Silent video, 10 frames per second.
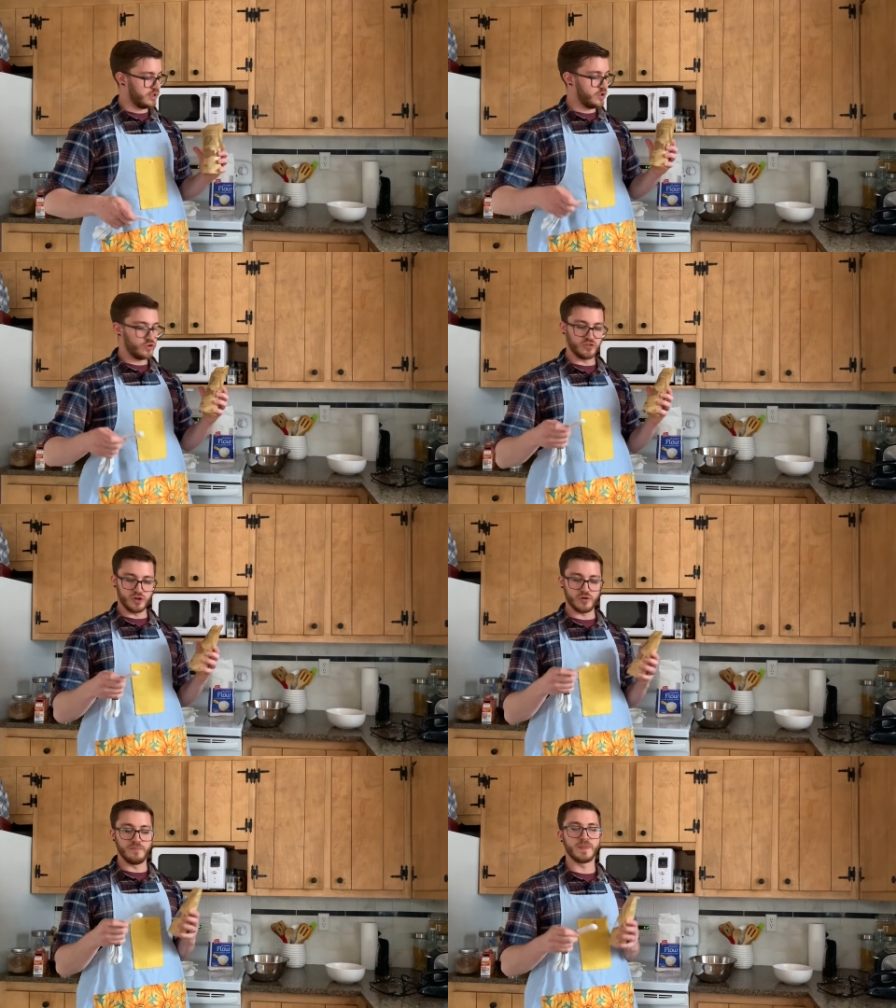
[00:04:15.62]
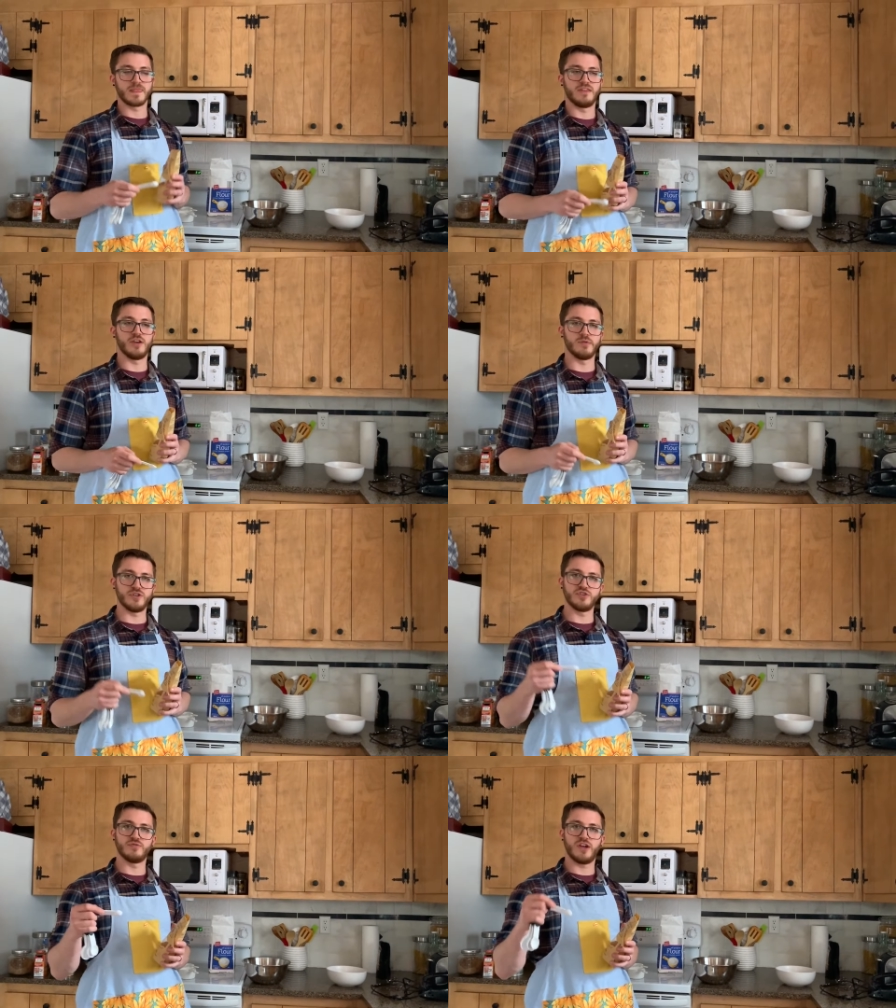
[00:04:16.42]
So the
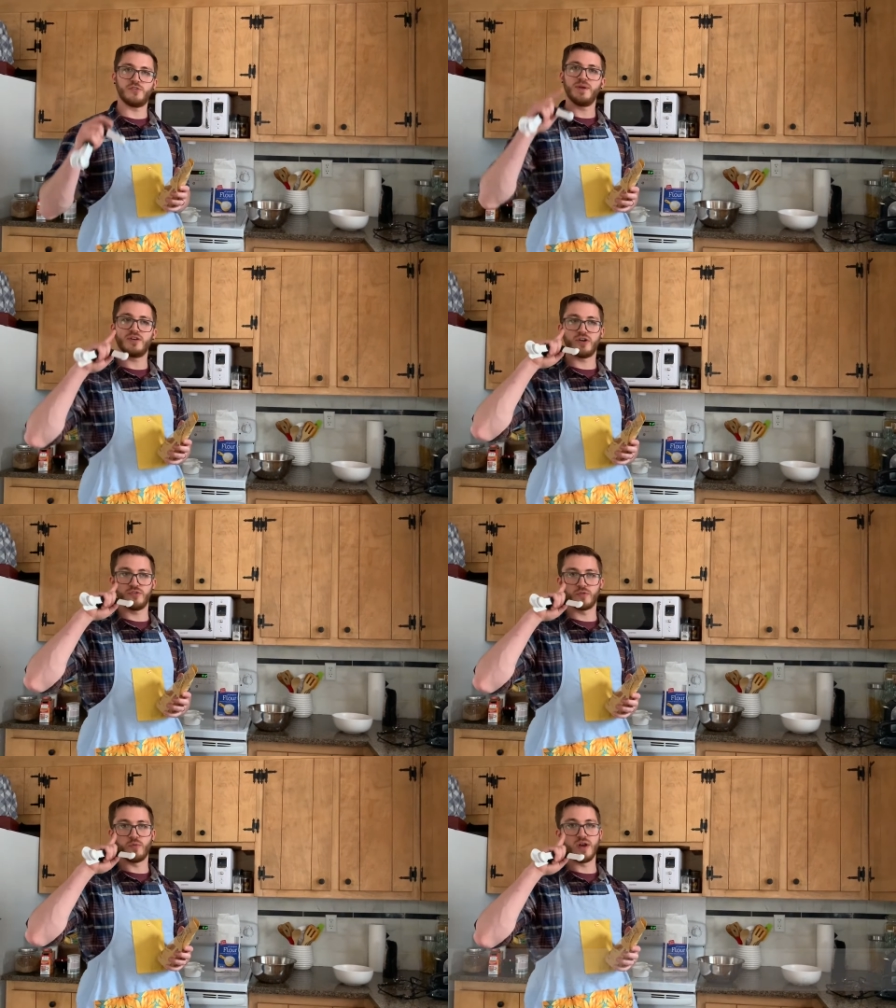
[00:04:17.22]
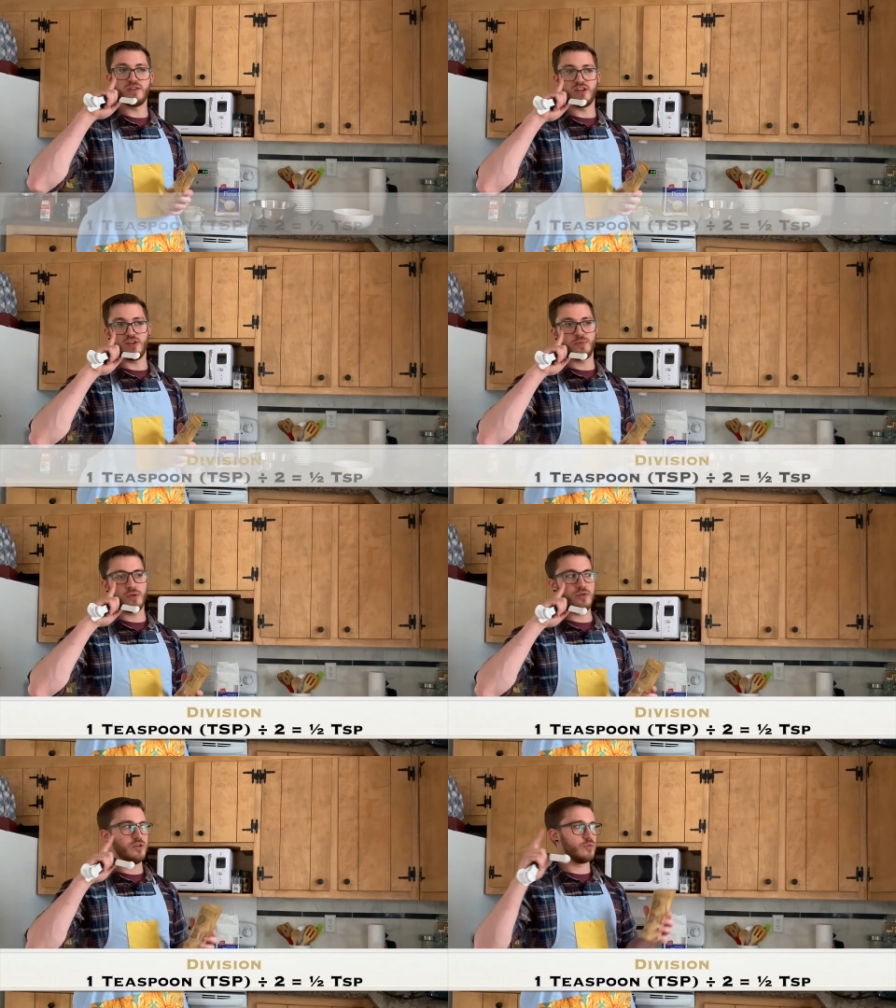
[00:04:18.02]
original recipe calls for 1
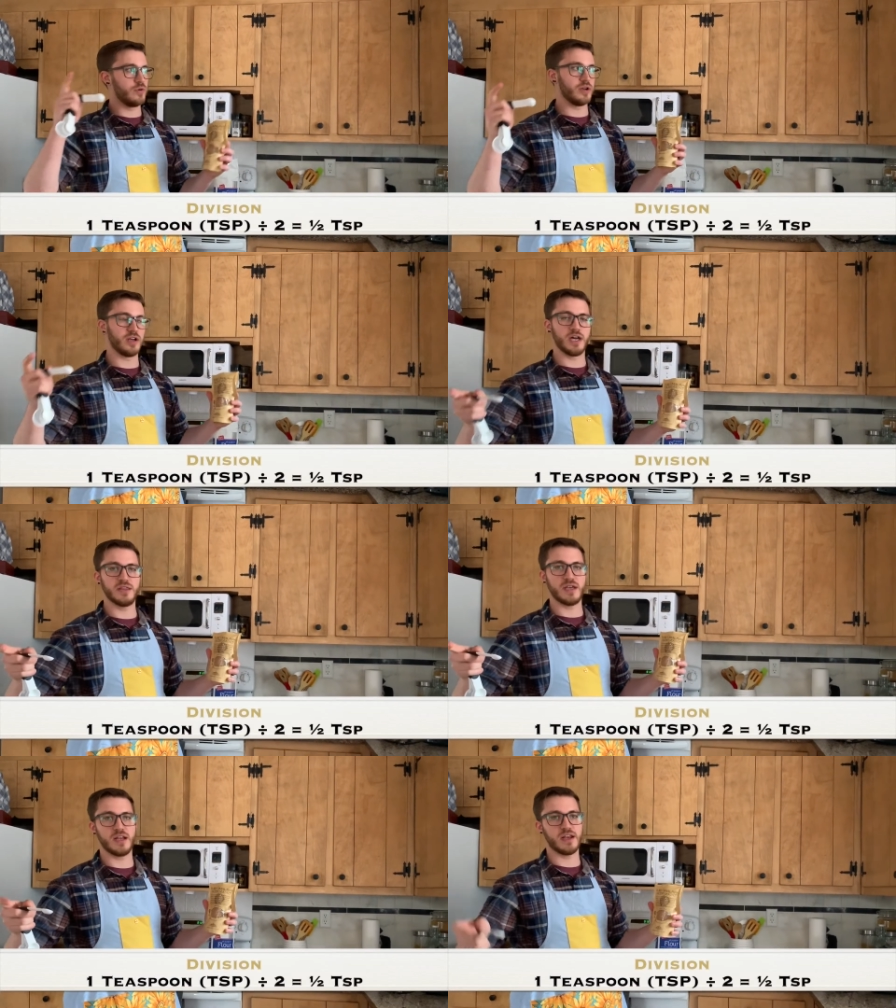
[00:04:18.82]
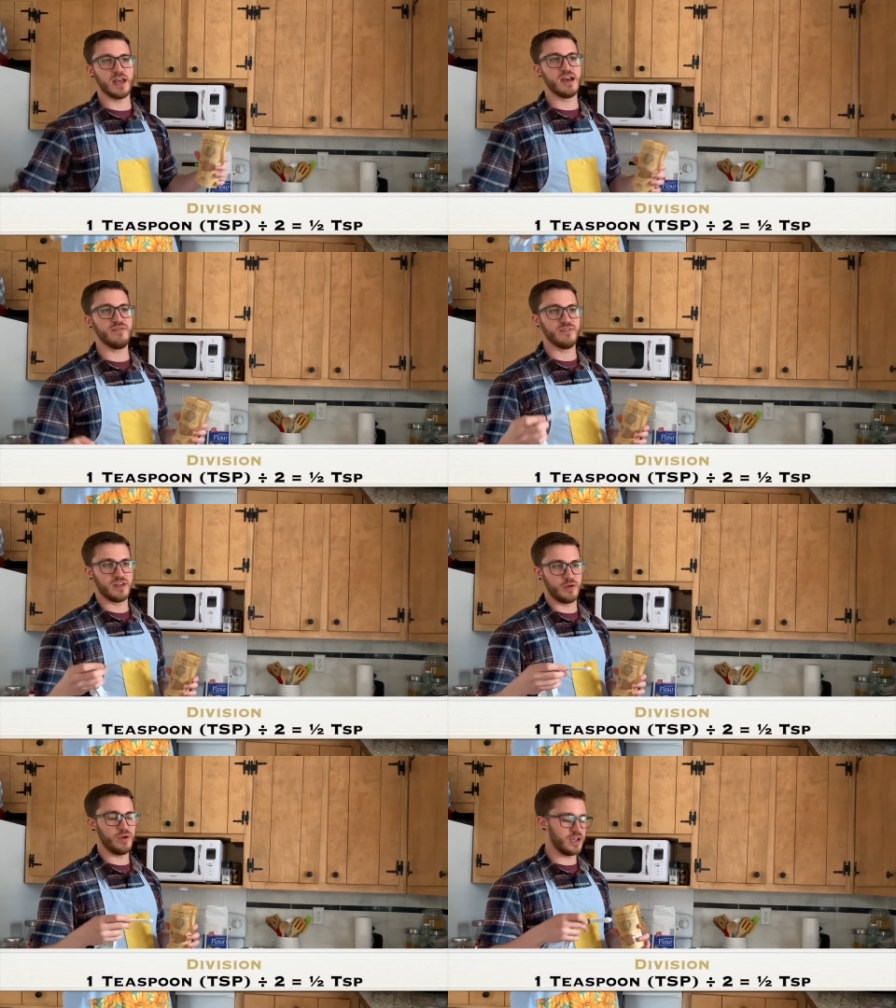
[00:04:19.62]
teaspoon. We're going to cut that in half.
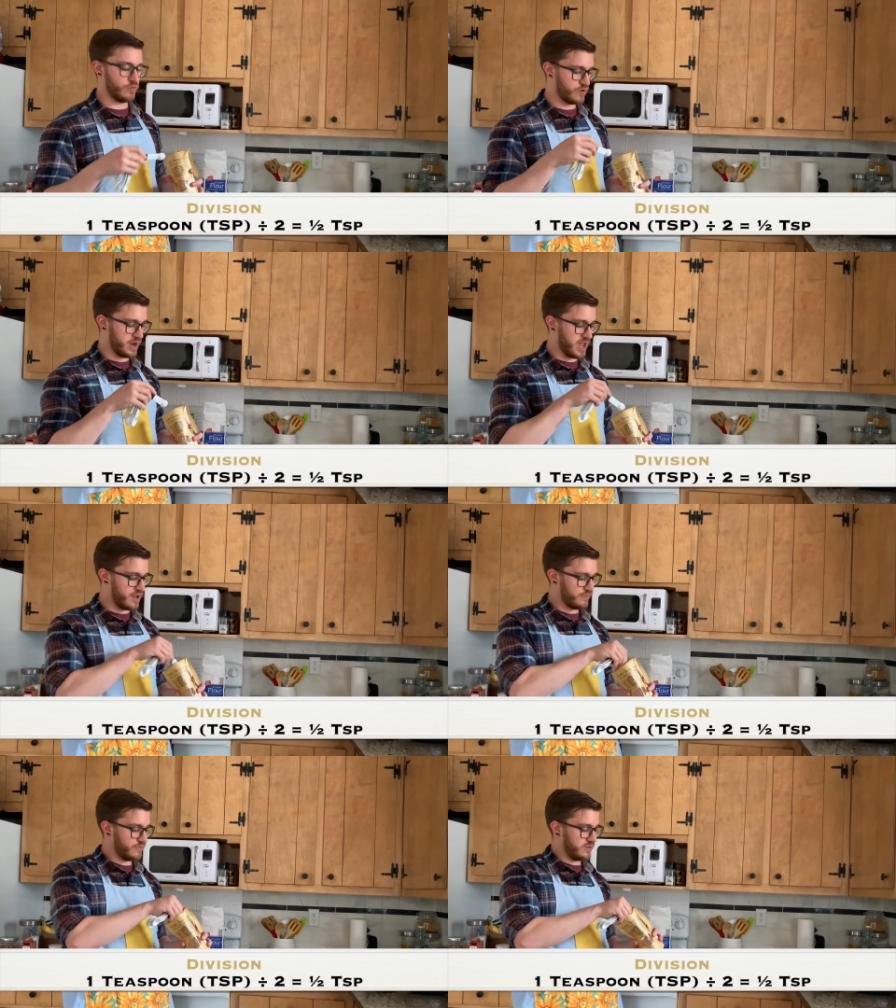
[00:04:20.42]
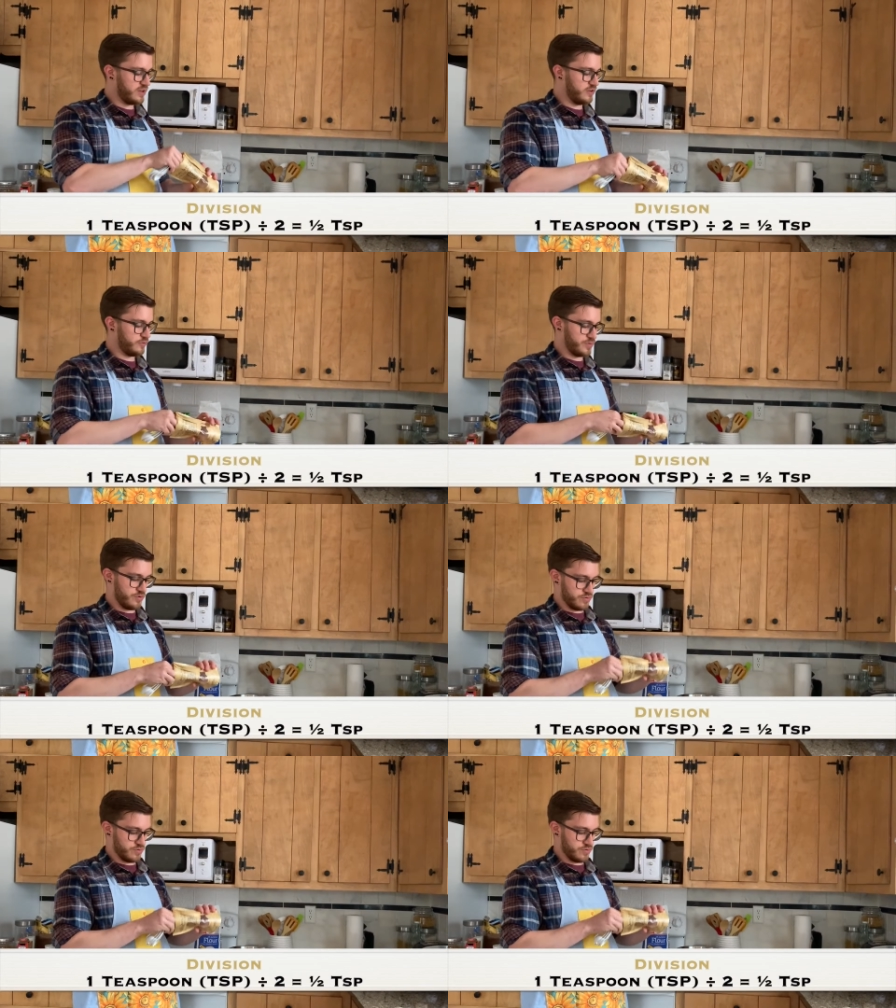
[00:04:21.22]
We get 1/2 of a teaspoon.